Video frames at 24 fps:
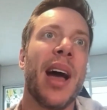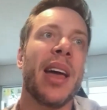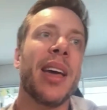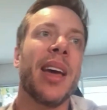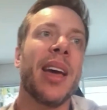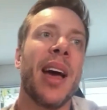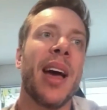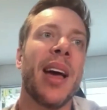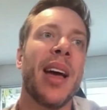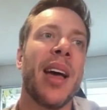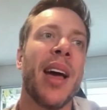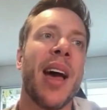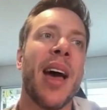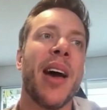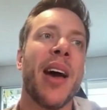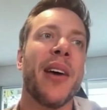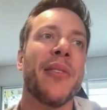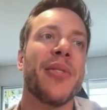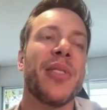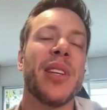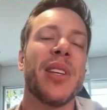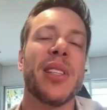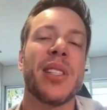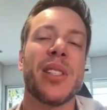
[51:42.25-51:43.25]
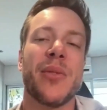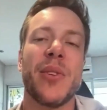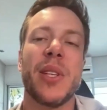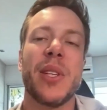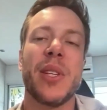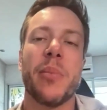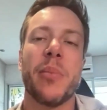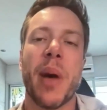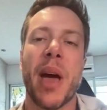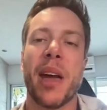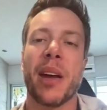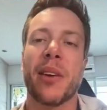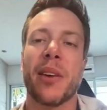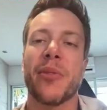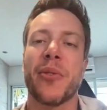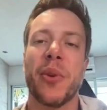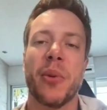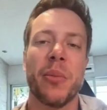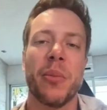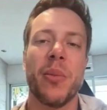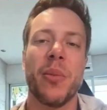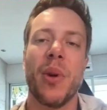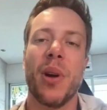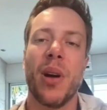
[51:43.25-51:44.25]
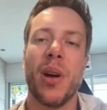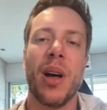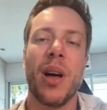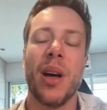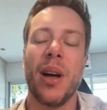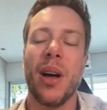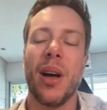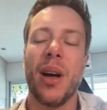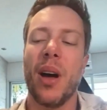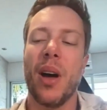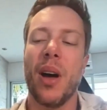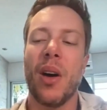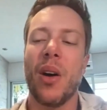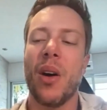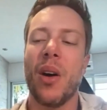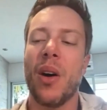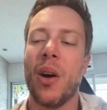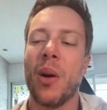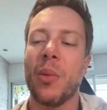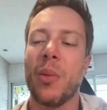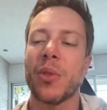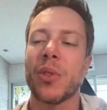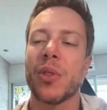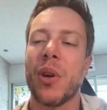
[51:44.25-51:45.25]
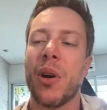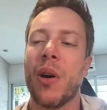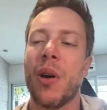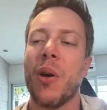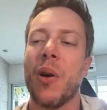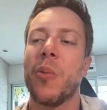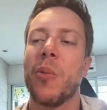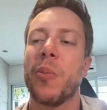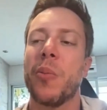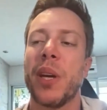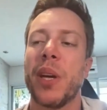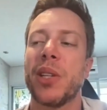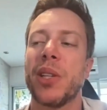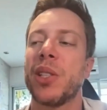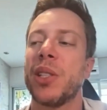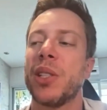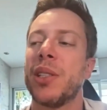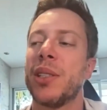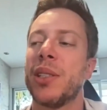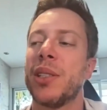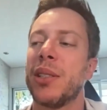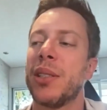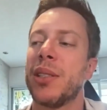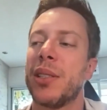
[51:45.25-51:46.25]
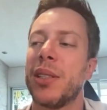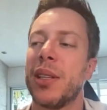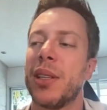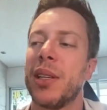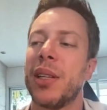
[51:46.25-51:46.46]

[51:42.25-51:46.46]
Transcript: I have this feedback from almost all patients.